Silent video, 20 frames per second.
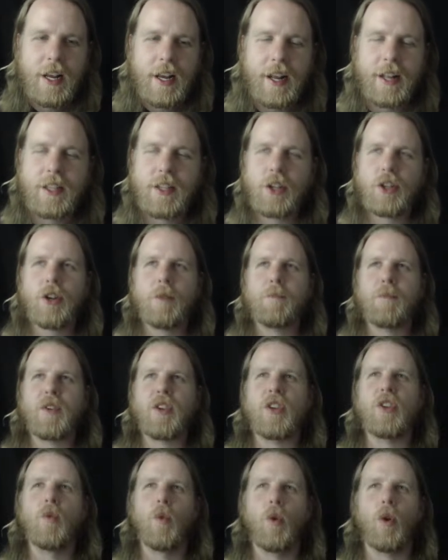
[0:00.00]
It's such a
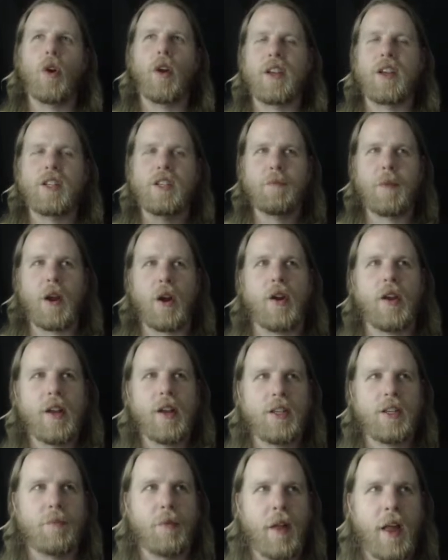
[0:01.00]
pure
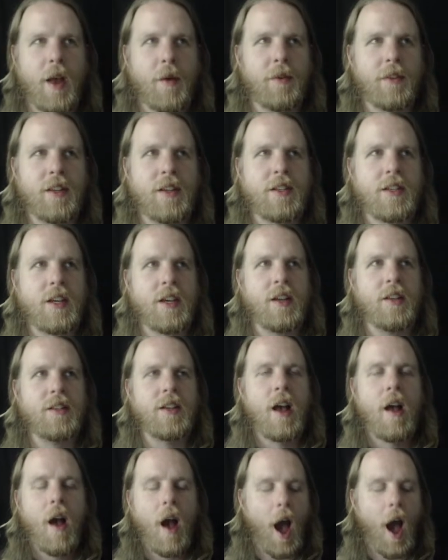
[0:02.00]
experience playing with these kids.